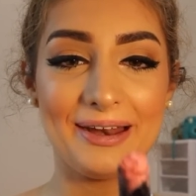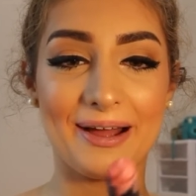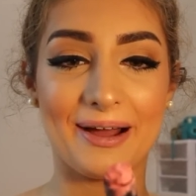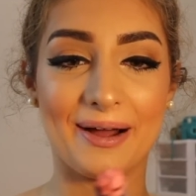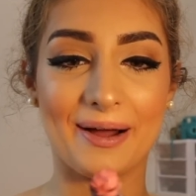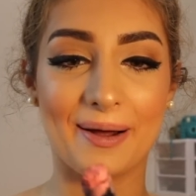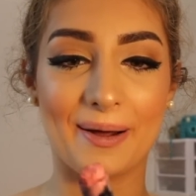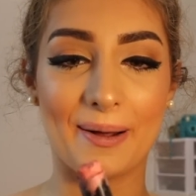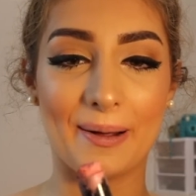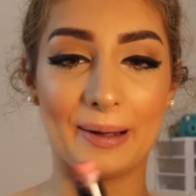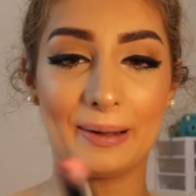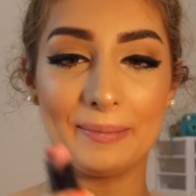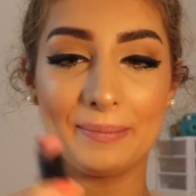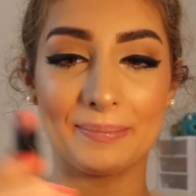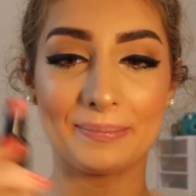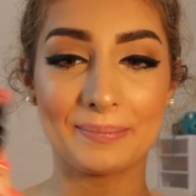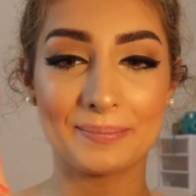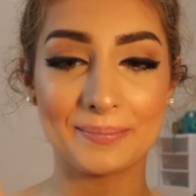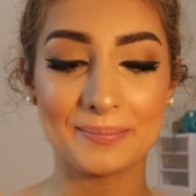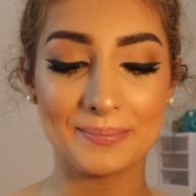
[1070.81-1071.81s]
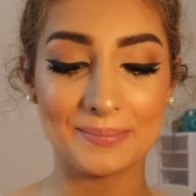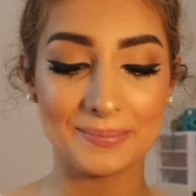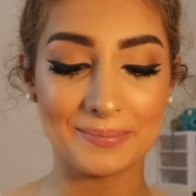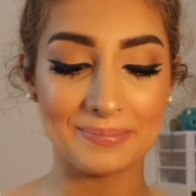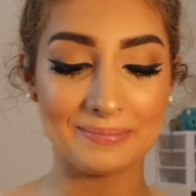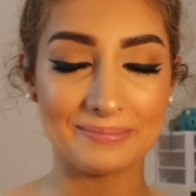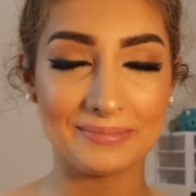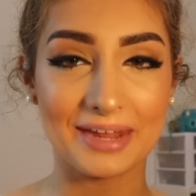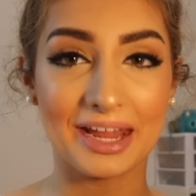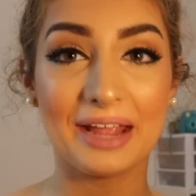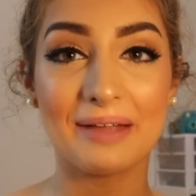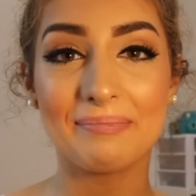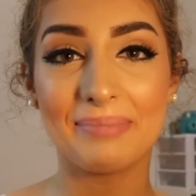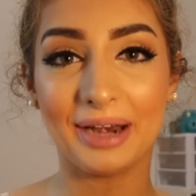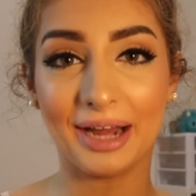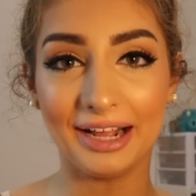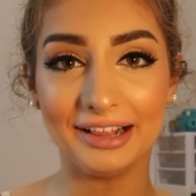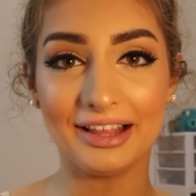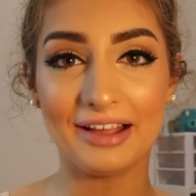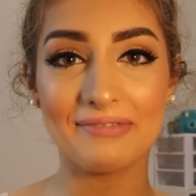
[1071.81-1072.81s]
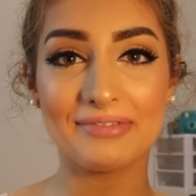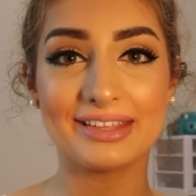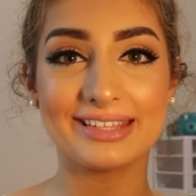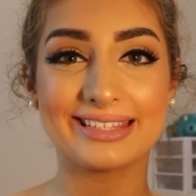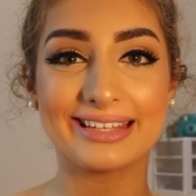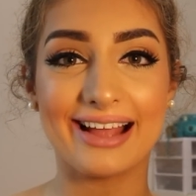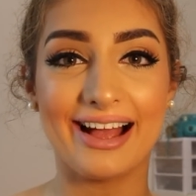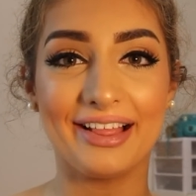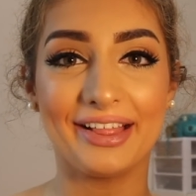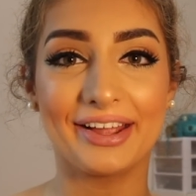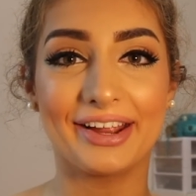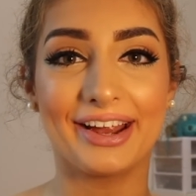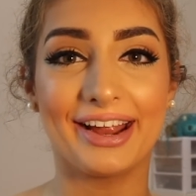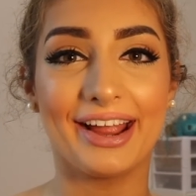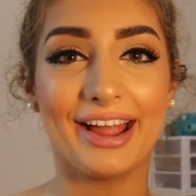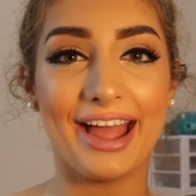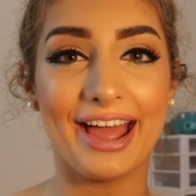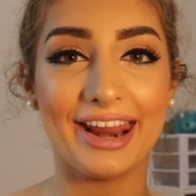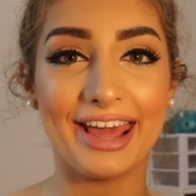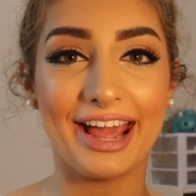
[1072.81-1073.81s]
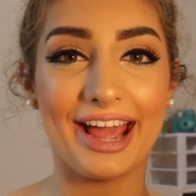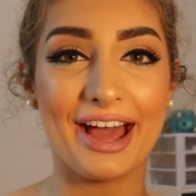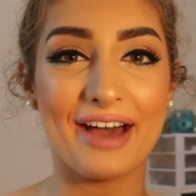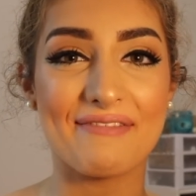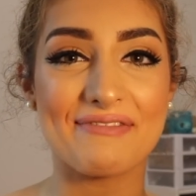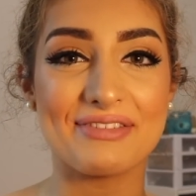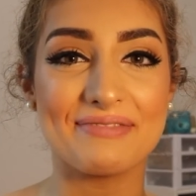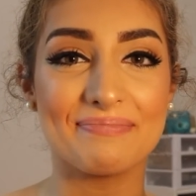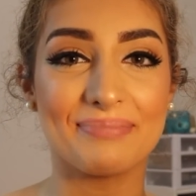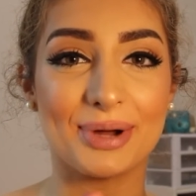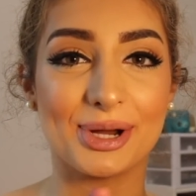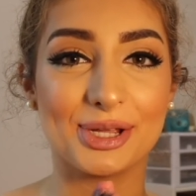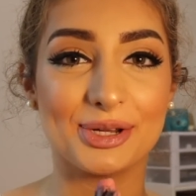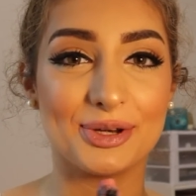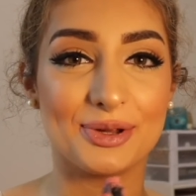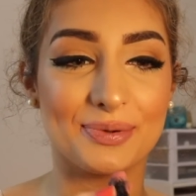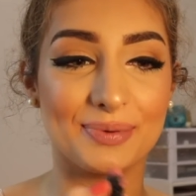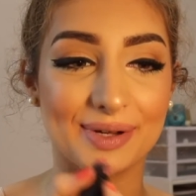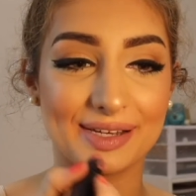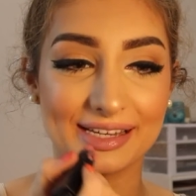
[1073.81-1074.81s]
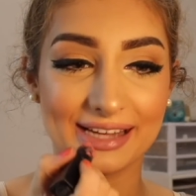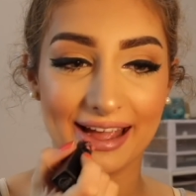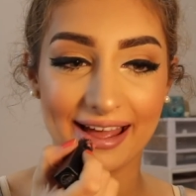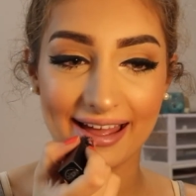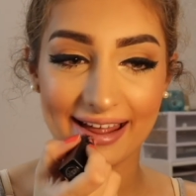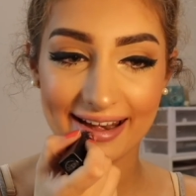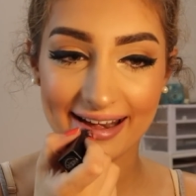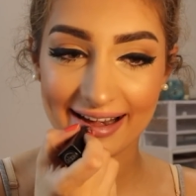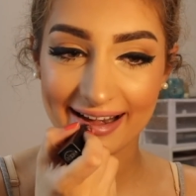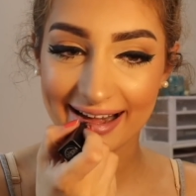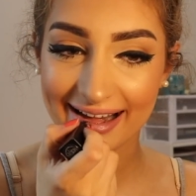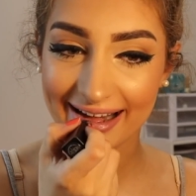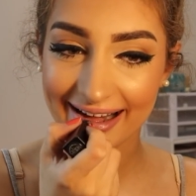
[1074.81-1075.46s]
But I love this color, and I haven't bought a new one yet.